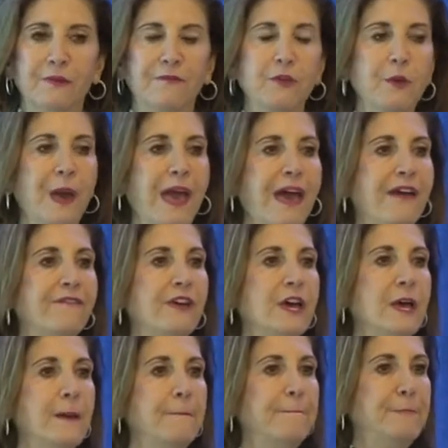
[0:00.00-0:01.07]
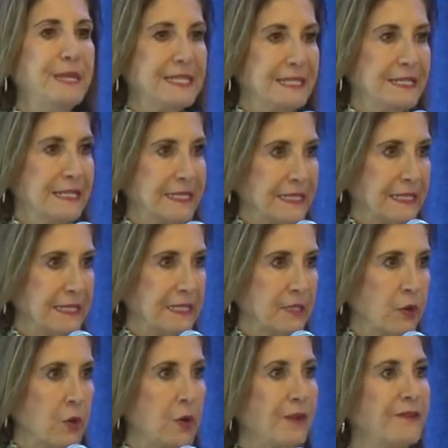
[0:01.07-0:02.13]
if you have businesses
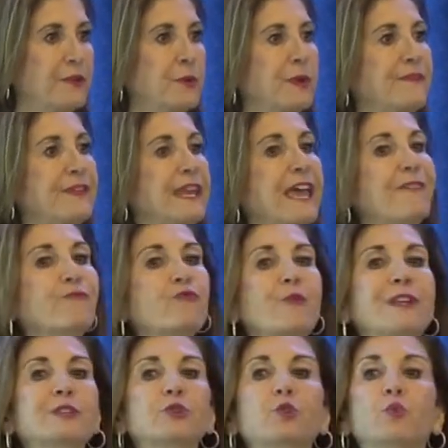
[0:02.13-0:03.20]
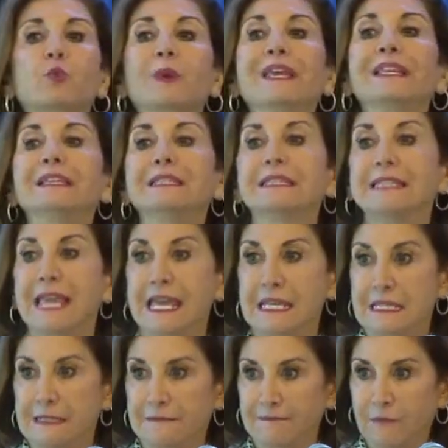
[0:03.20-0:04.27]
or if you even have rental real
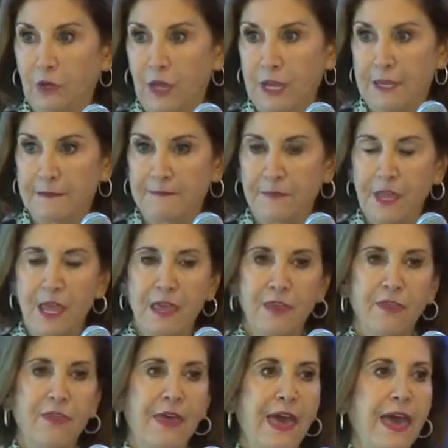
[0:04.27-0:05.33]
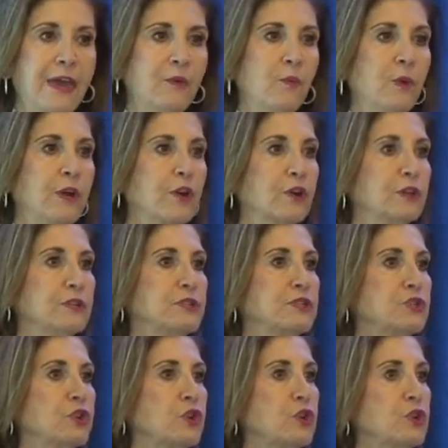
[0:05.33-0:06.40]
estate, okay, that we are
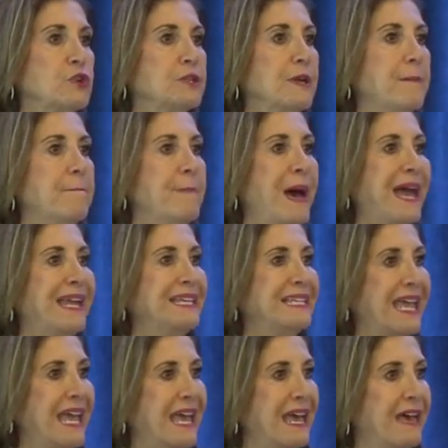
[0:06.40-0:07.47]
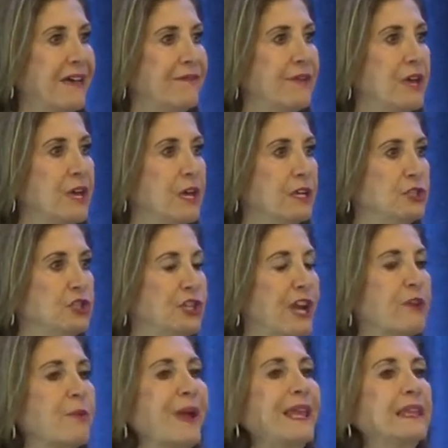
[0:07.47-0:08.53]
concerned might
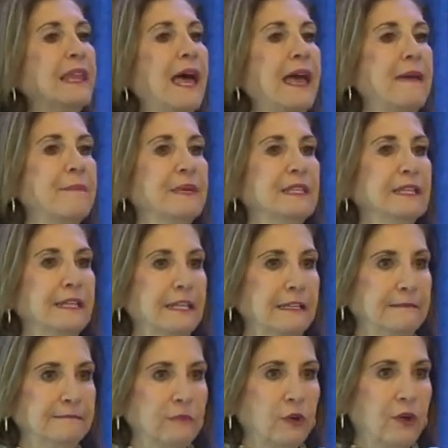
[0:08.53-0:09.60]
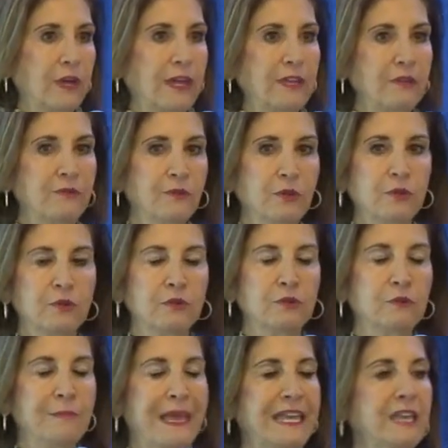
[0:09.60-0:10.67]
generate liability, right?
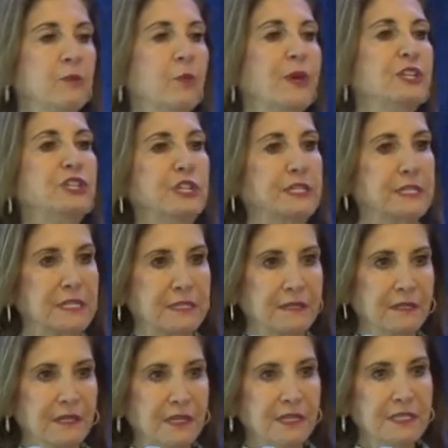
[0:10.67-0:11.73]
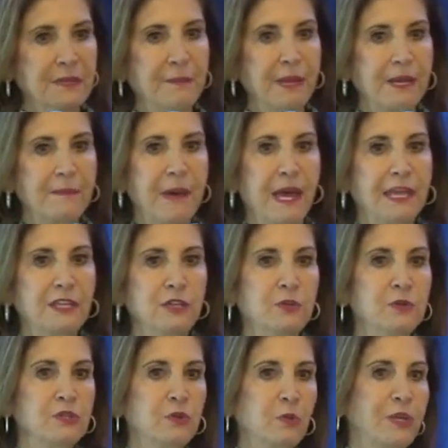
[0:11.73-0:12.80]
You're making widgets. Somebody might
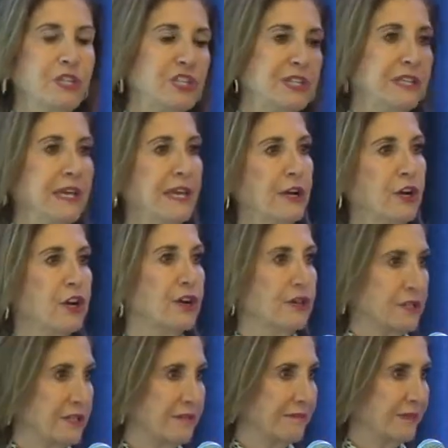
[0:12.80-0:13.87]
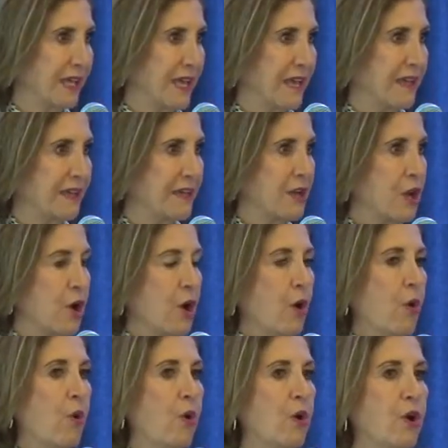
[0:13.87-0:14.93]
use the widget and get hurt, okay?
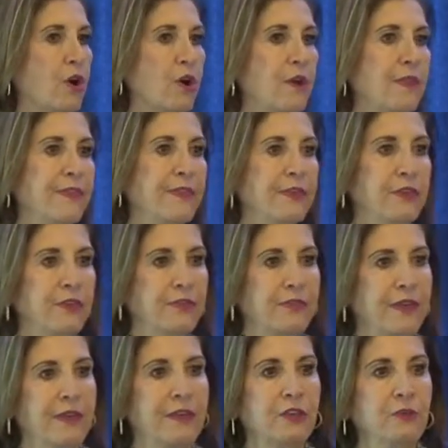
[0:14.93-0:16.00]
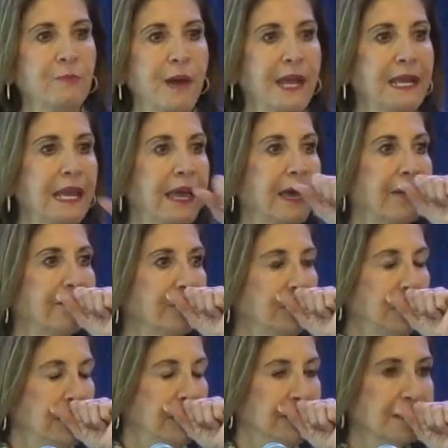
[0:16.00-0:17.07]
Or you might have
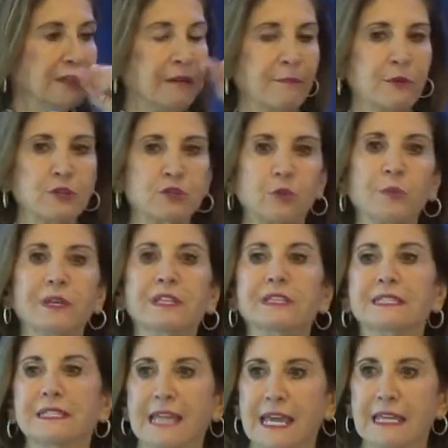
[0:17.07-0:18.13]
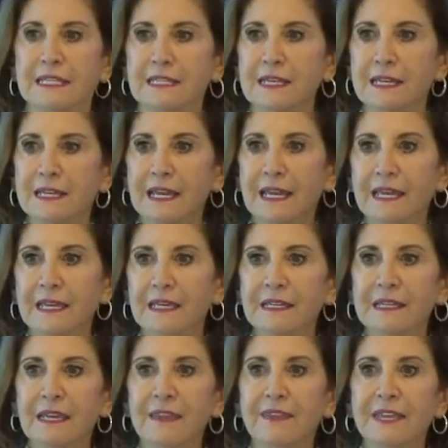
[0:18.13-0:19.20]
commercial real estate
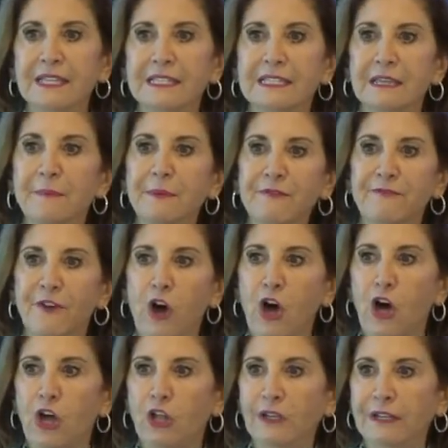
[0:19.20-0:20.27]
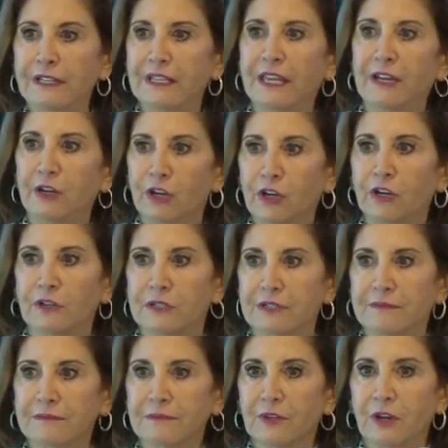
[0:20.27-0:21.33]
and they slip and fall and get hurt,
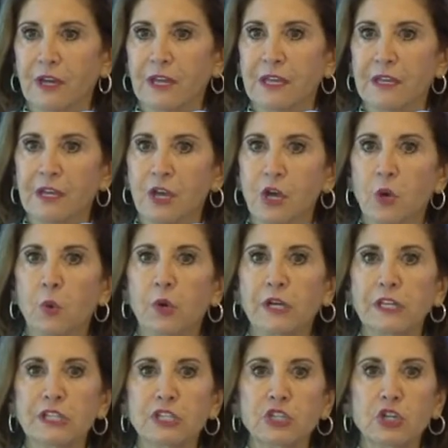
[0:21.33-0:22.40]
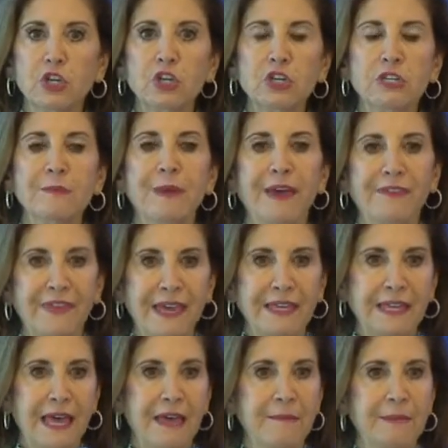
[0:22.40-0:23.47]
right? We're concerned about that
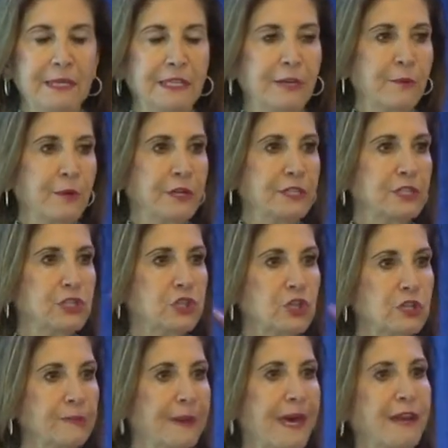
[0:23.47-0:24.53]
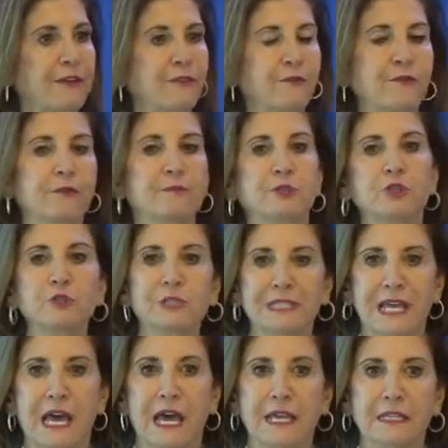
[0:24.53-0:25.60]
liability. We're concerned about it from two
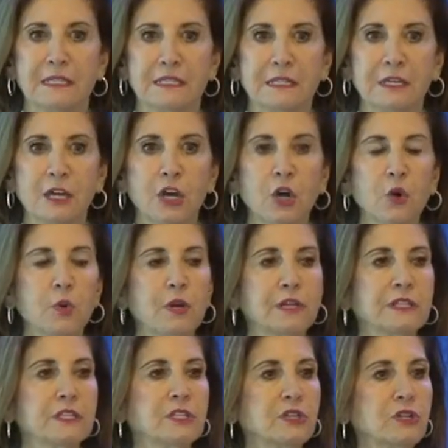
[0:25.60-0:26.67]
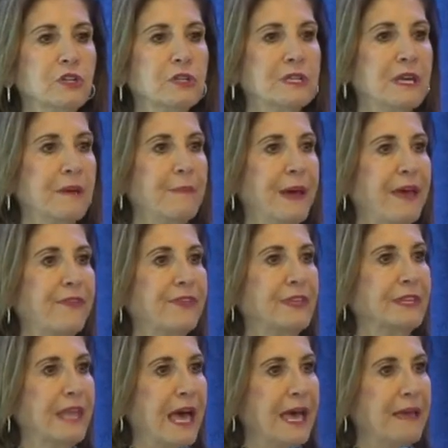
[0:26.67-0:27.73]
sides. We're concerned about the
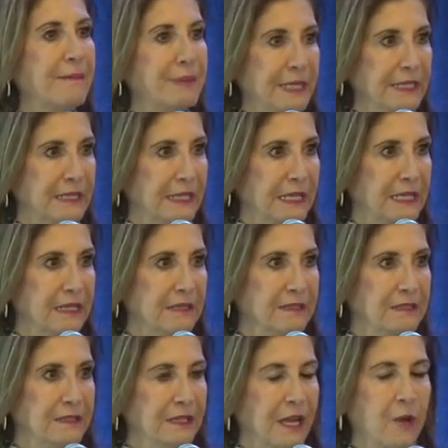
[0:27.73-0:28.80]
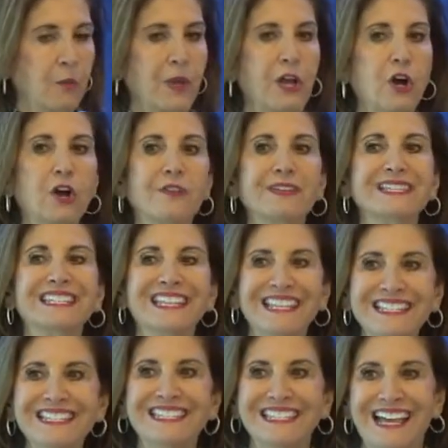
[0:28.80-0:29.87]
liability, and we call this
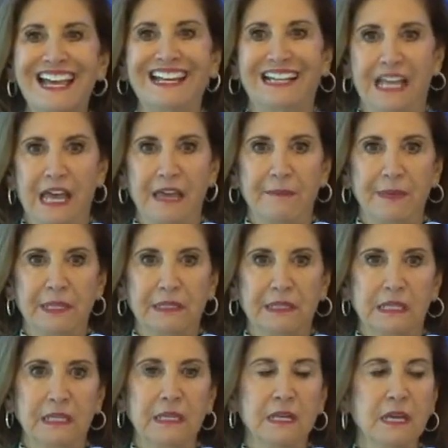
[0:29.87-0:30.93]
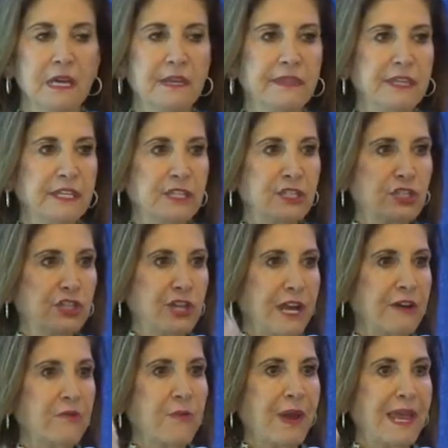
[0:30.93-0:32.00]
inside liability, that is
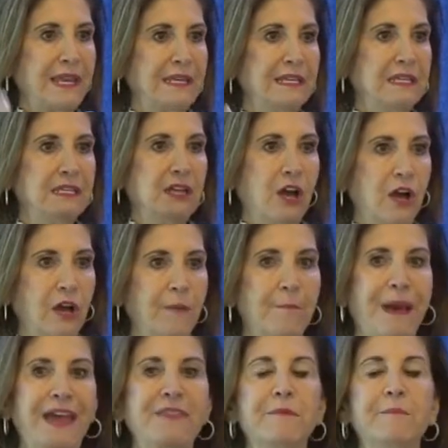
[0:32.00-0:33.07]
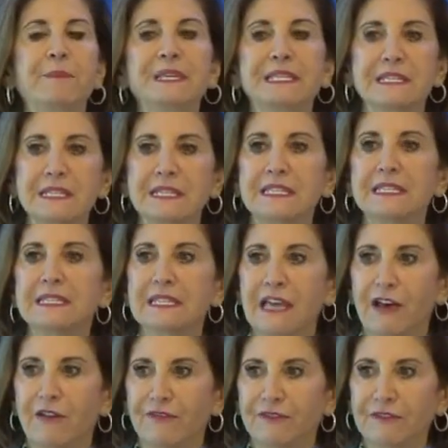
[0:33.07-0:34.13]
generated by the business
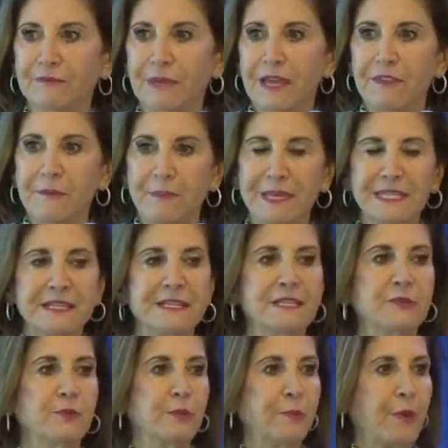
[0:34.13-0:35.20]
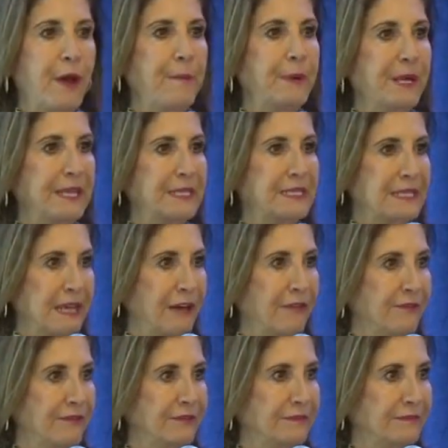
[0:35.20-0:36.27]
itself, by the business or the property
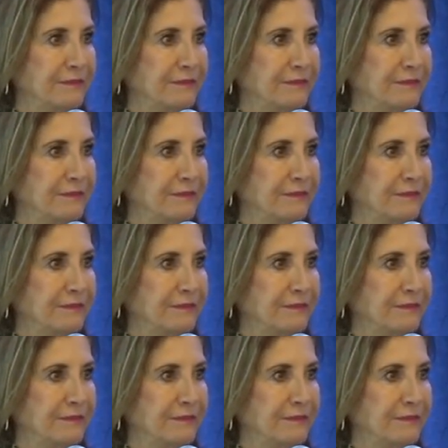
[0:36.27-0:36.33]
itself,